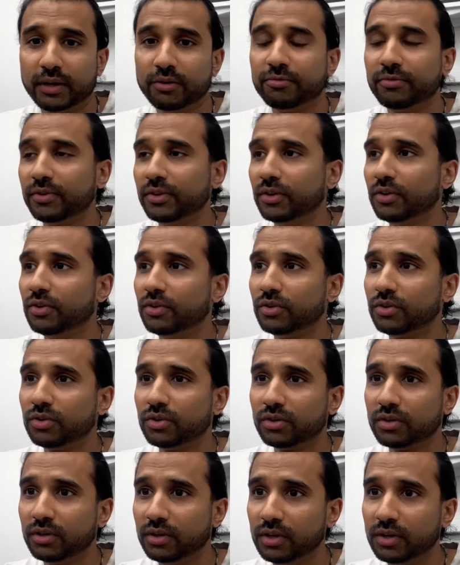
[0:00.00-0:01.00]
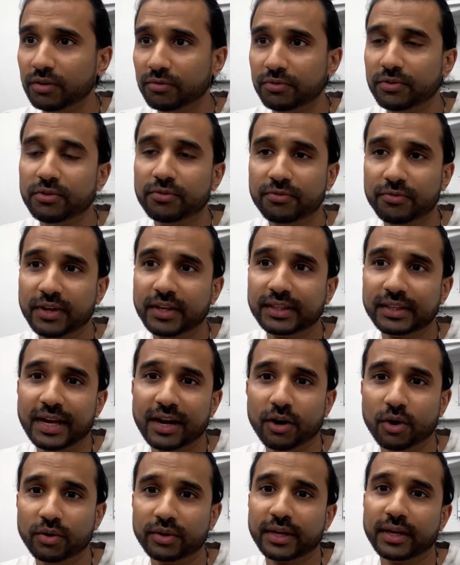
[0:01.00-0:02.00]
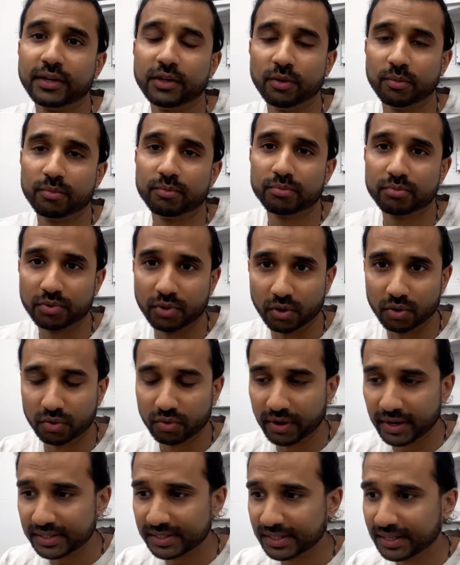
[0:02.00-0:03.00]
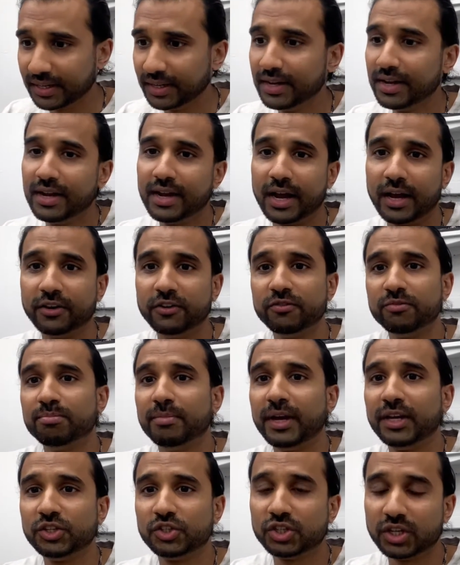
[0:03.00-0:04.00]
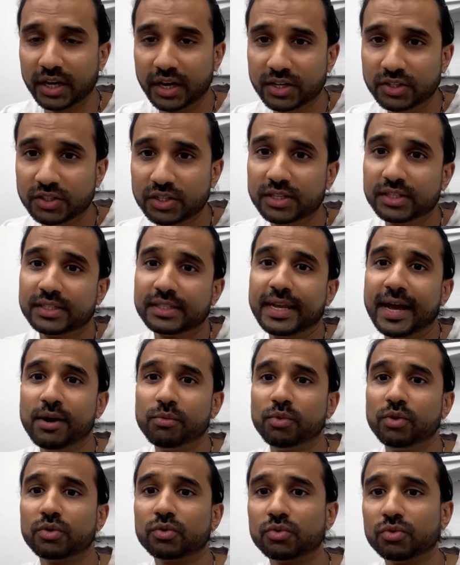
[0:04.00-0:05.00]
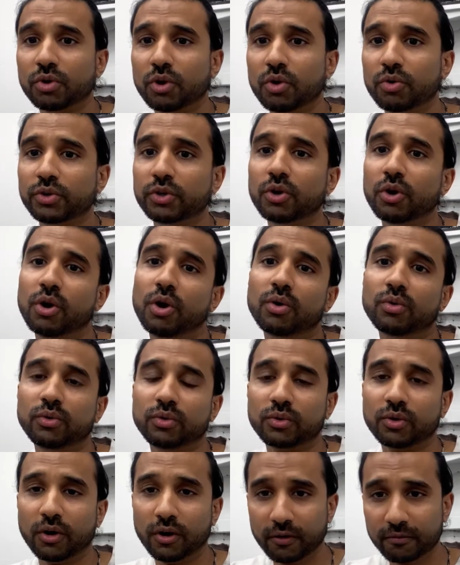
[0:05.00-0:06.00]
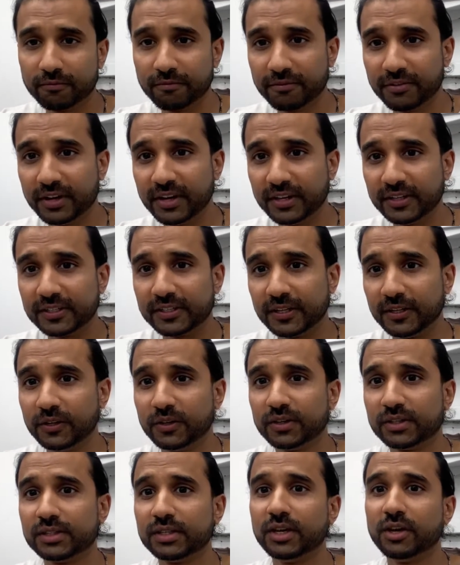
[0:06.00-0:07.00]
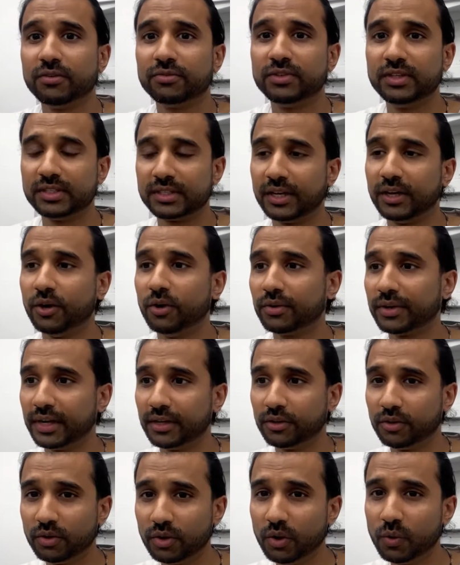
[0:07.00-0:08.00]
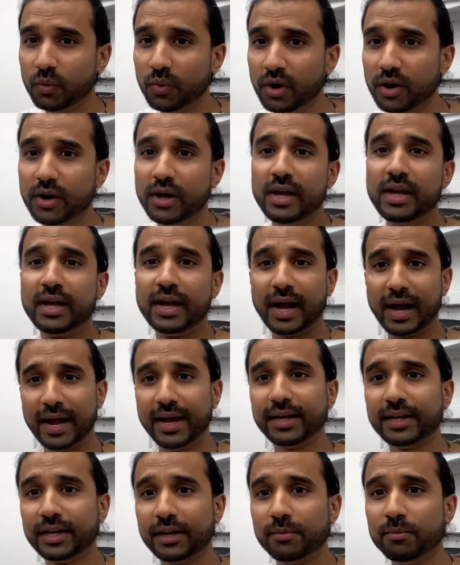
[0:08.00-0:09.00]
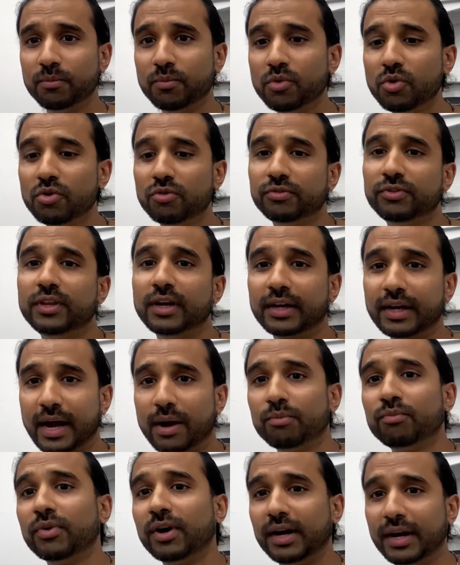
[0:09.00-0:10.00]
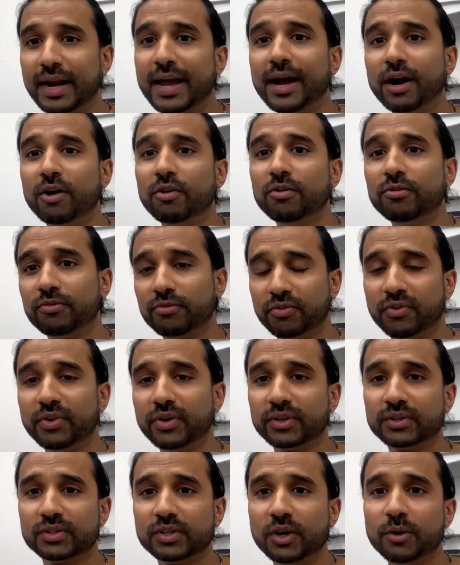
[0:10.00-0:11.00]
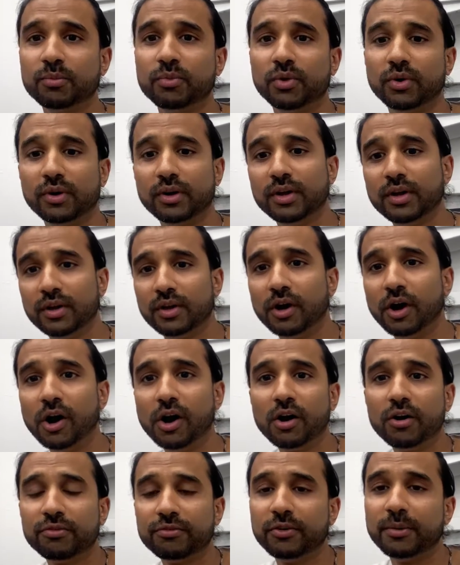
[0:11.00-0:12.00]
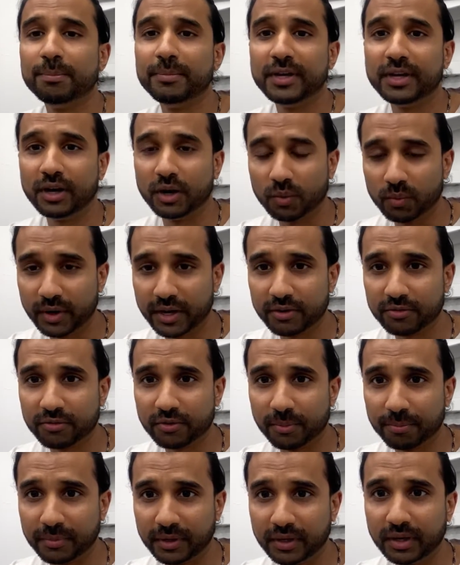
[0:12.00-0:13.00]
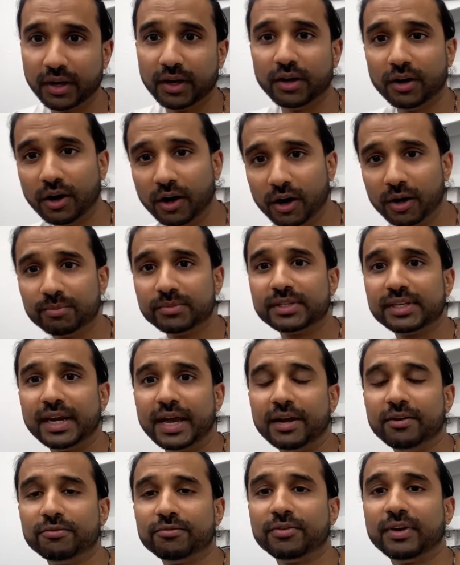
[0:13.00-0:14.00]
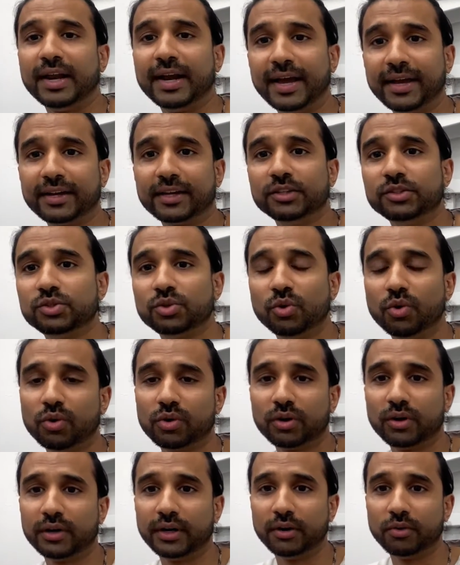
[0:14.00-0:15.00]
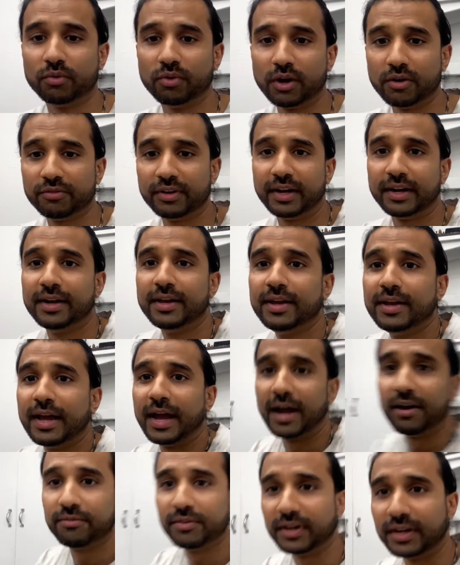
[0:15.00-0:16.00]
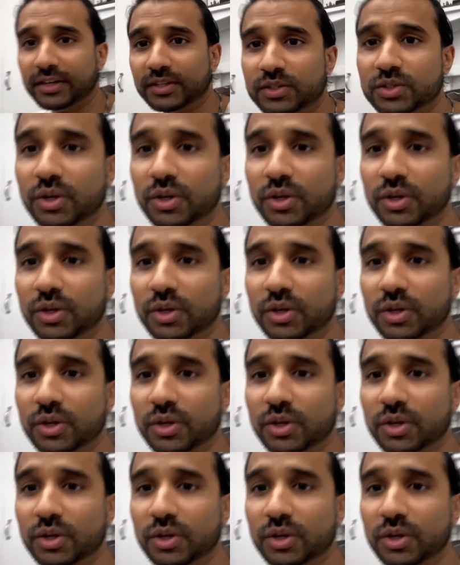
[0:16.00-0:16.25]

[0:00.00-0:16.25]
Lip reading: If you think that okay, you're progressing and you've made changes, that will grow your own confidence in yourself to say, okay, you know what, I can move the camera now, for example, half a meter away from me, an arm's length, and I can talk on it rather than having it